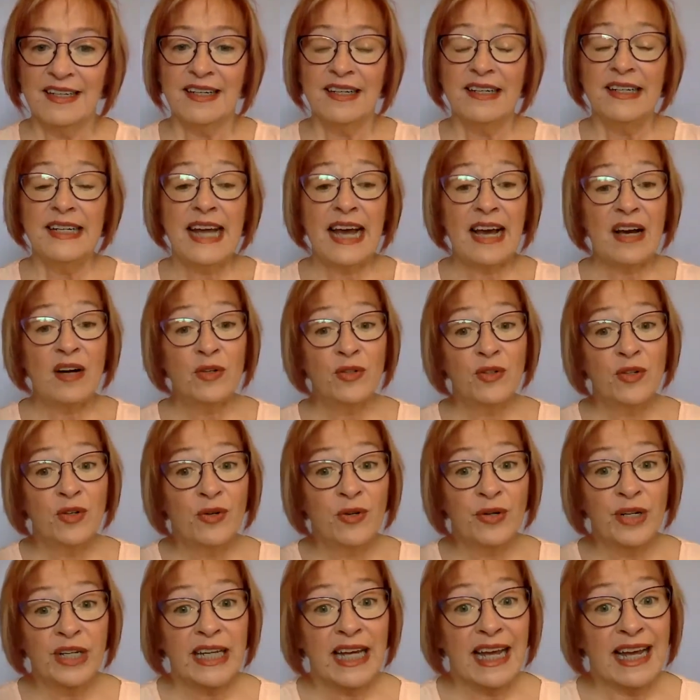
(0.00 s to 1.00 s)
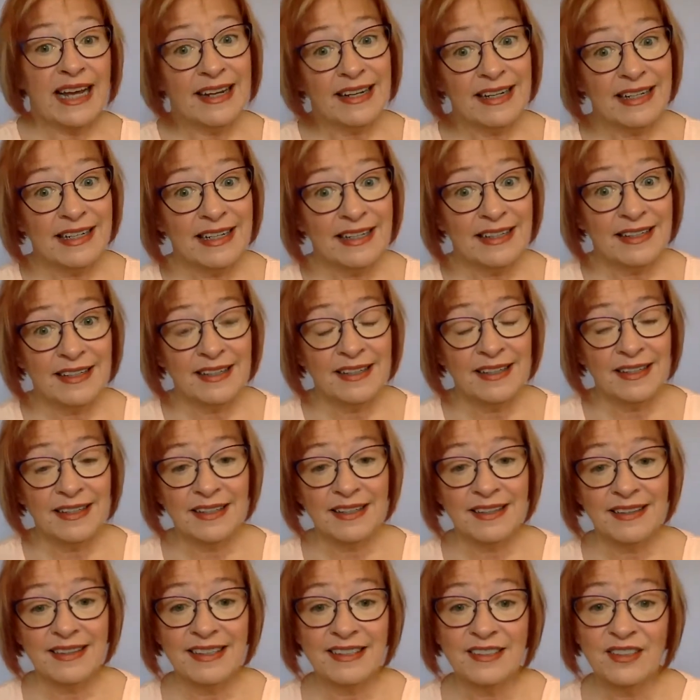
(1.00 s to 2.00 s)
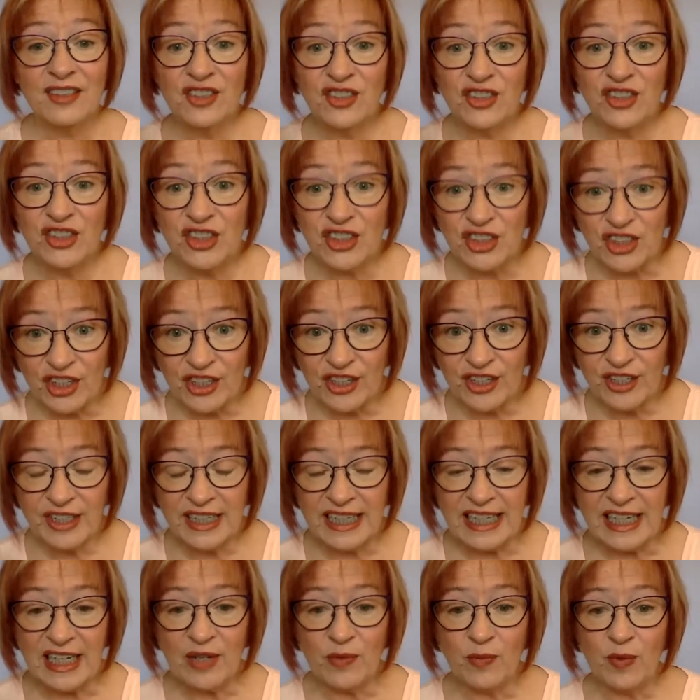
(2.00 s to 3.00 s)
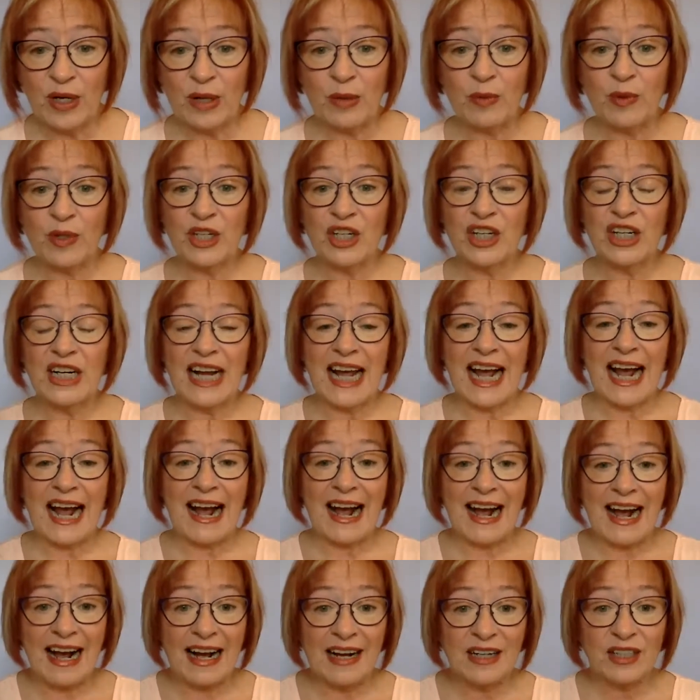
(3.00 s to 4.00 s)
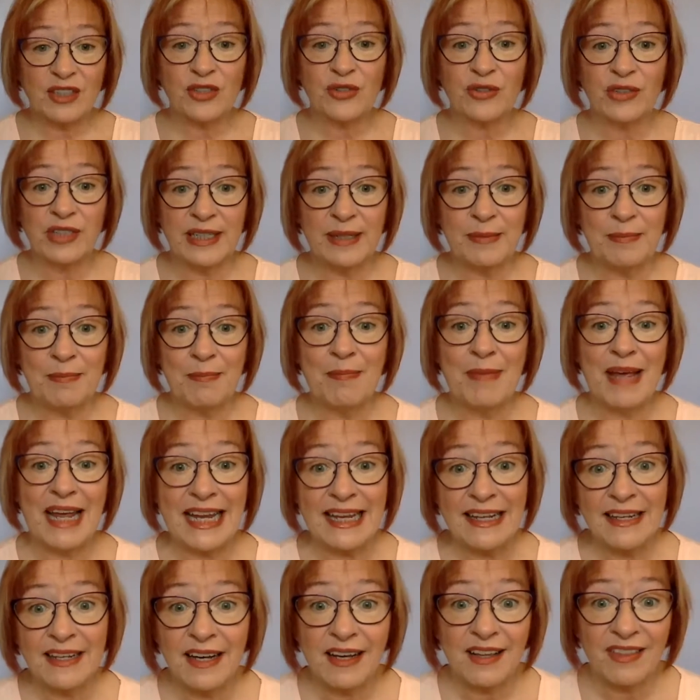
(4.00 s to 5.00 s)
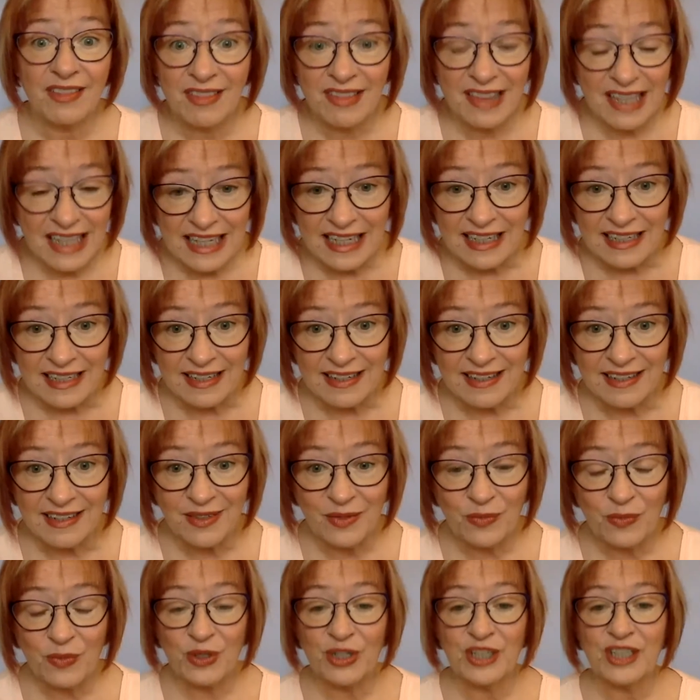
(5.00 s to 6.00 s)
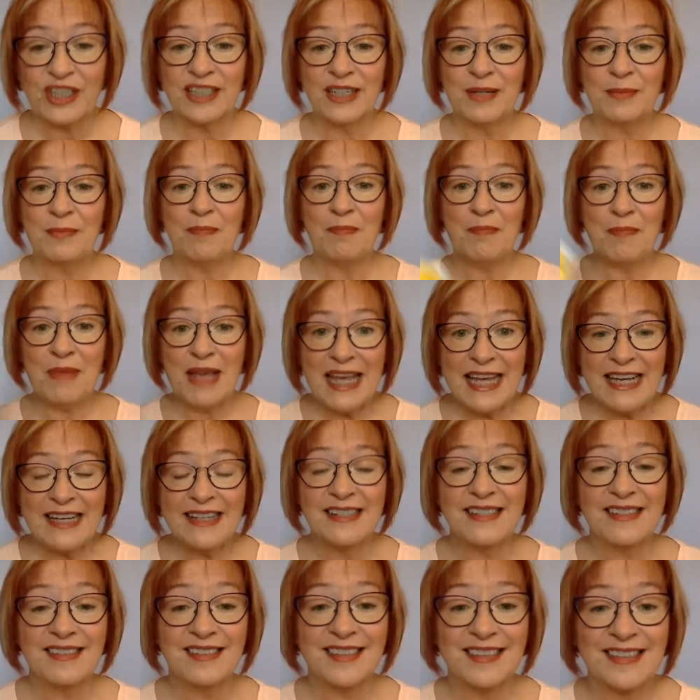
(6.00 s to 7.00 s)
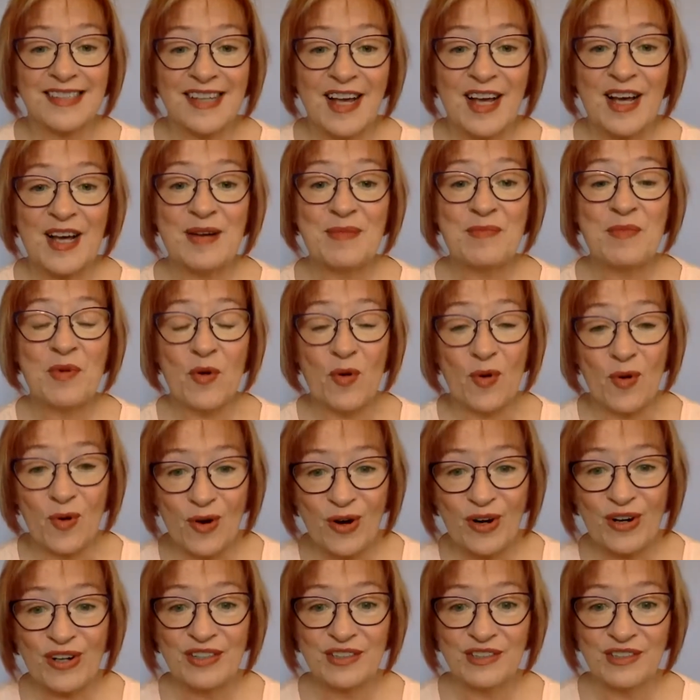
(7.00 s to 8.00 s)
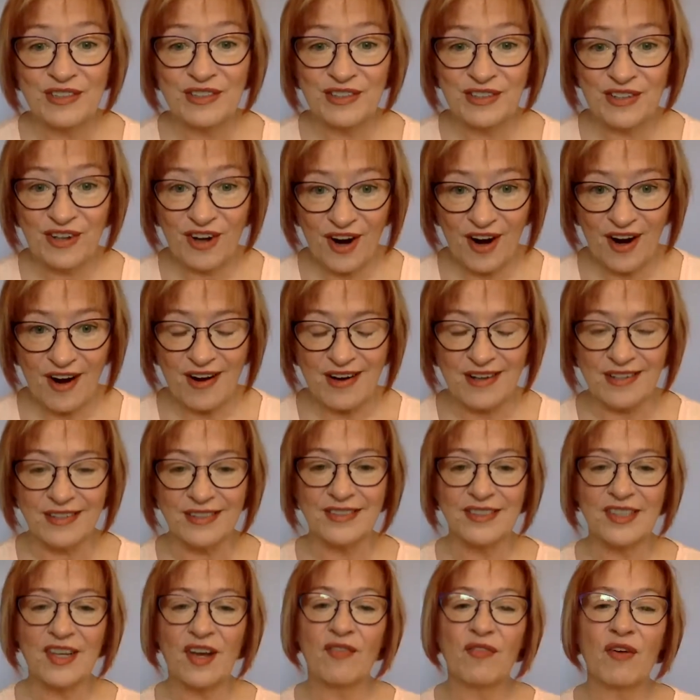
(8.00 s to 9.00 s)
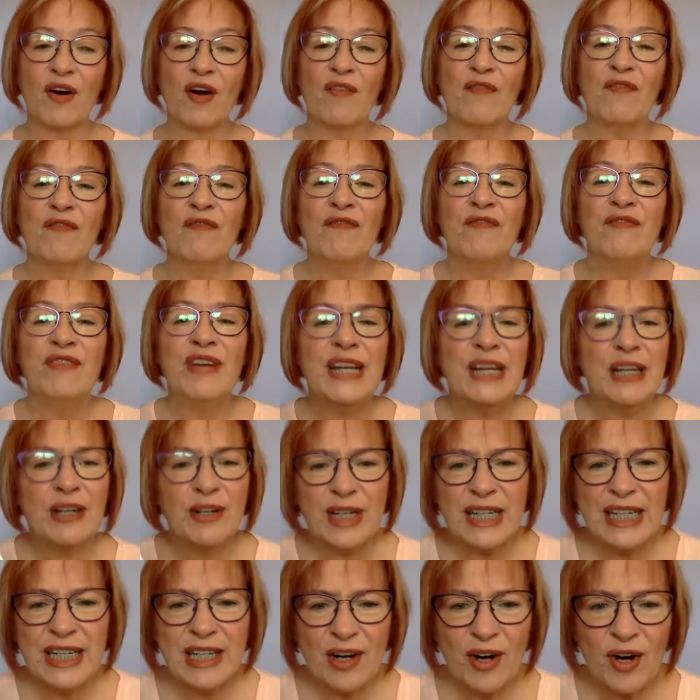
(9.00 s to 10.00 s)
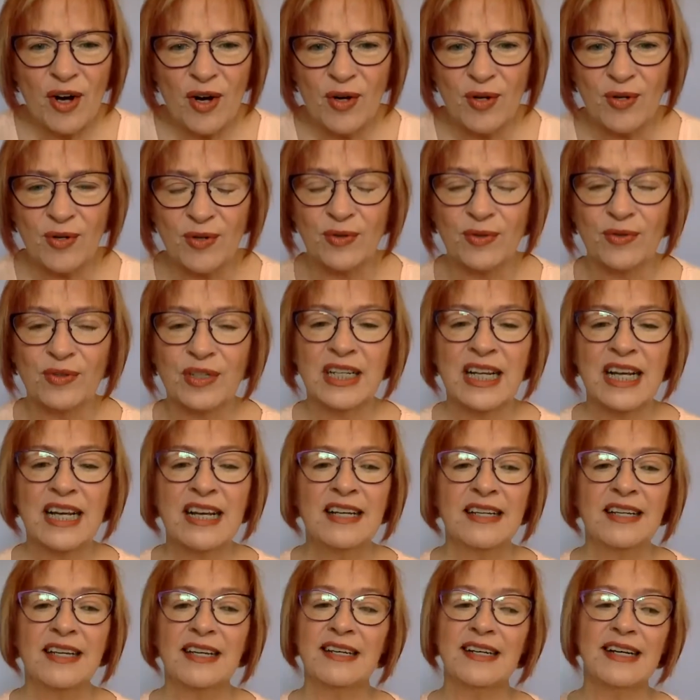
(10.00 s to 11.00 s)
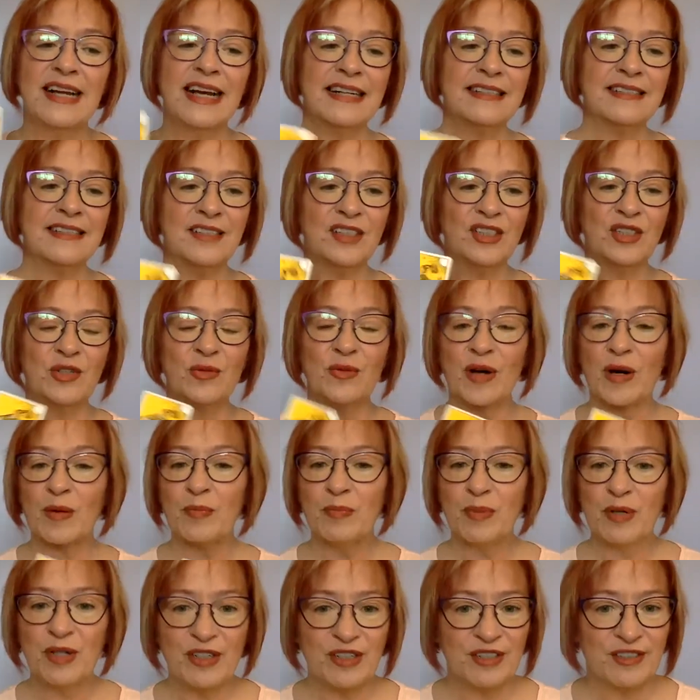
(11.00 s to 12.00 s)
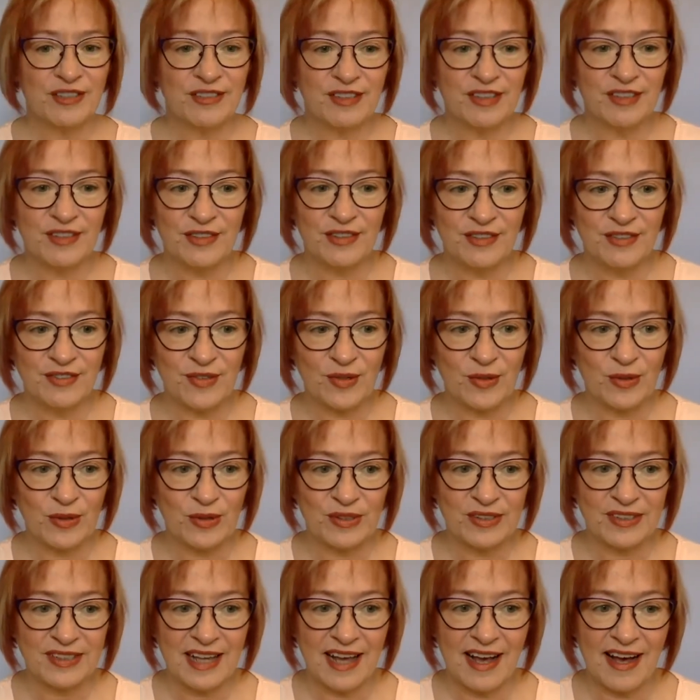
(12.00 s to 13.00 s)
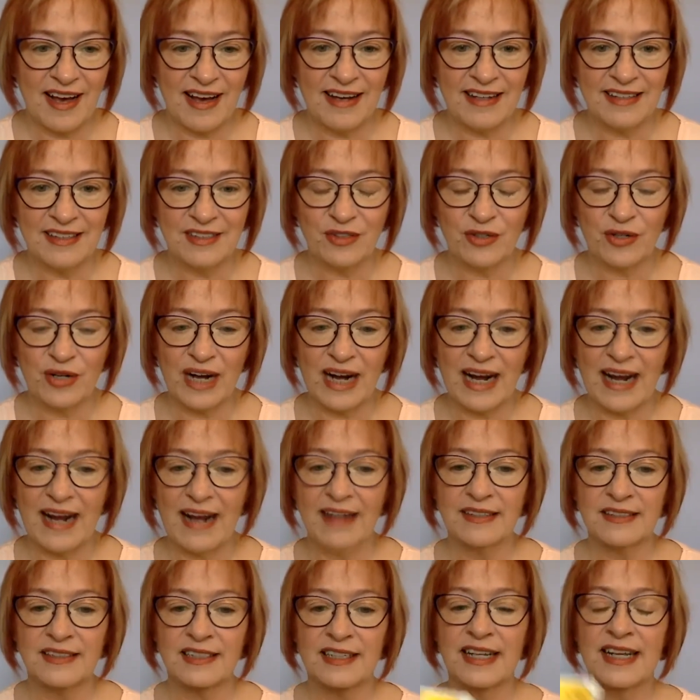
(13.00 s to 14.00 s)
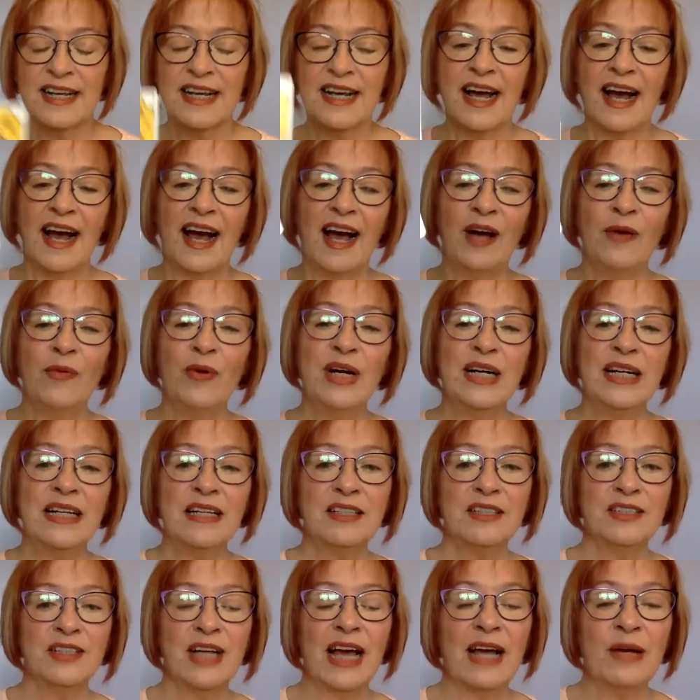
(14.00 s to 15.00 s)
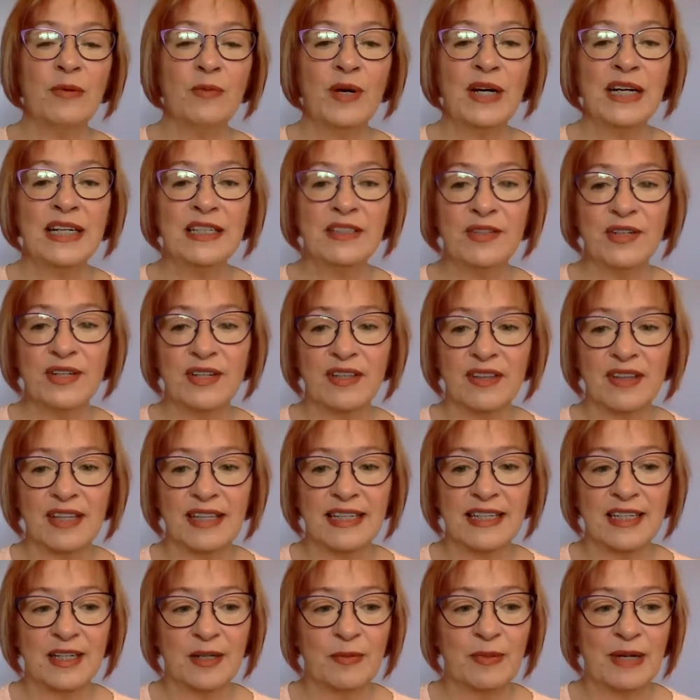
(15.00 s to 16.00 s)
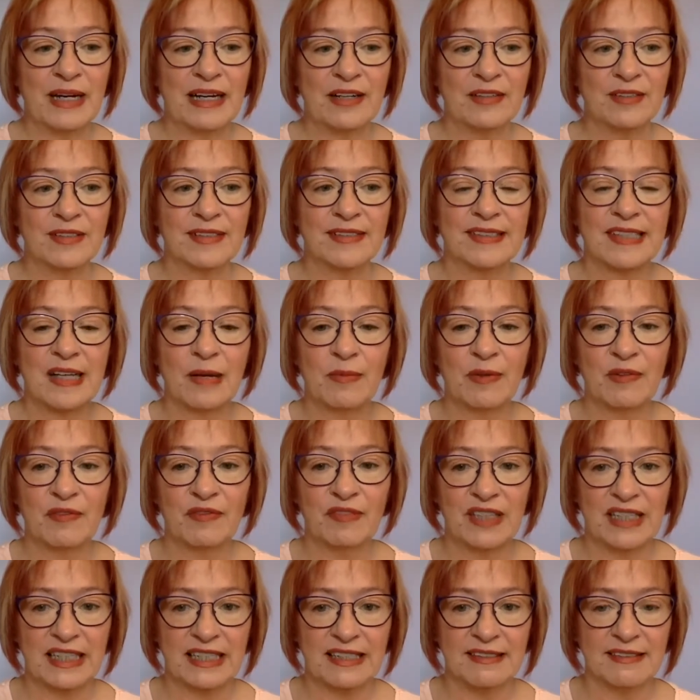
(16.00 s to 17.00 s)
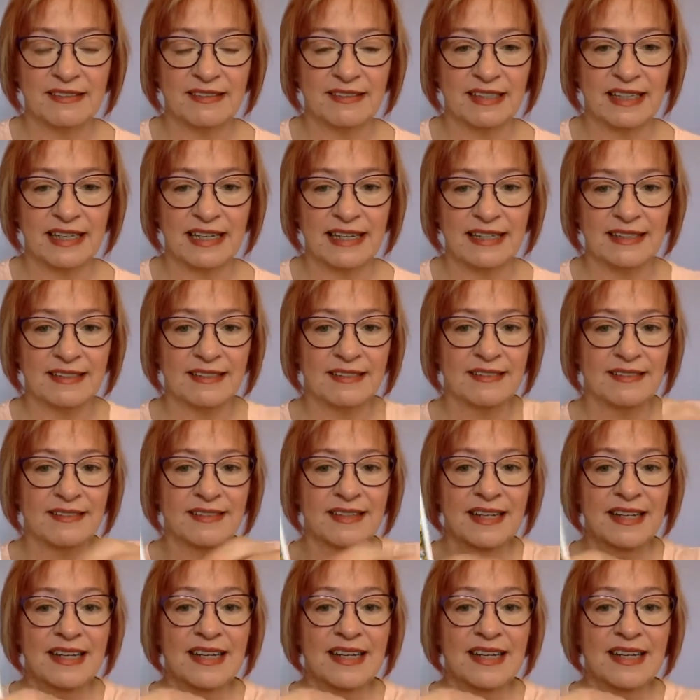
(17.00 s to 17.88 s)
Now, creating this journey where we're going to actually make a thing, we're going to make some oracle cards of our very own, connected to our personal soul's contract. I want you to think about some of these things.